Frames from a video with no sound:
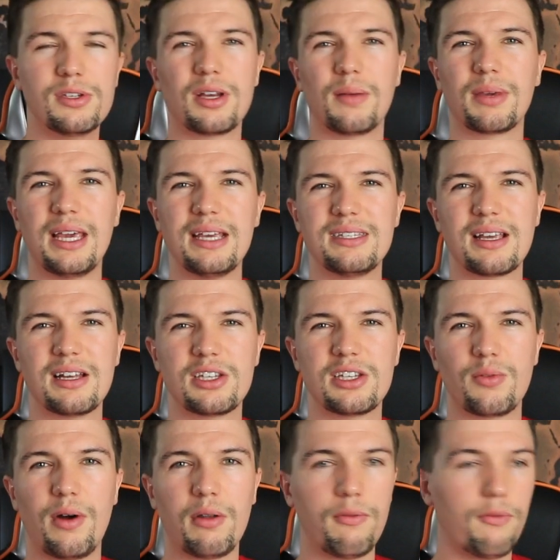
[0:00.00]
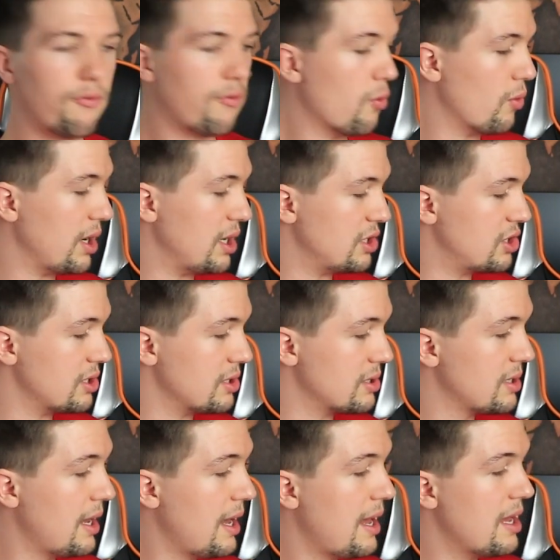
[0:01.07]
so I'm guessing it's around 4 inches.